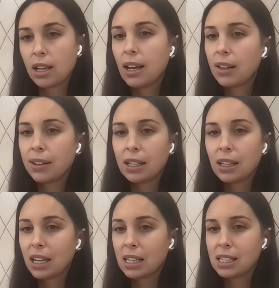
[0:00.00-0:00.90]
And Elliot,
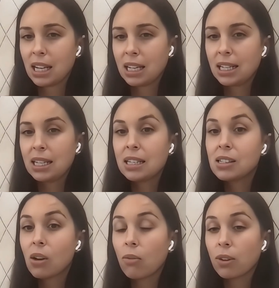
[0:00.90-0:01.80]
like I said, he
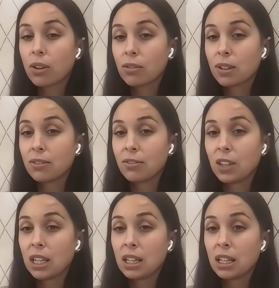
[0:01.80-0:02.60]
is over 3 feet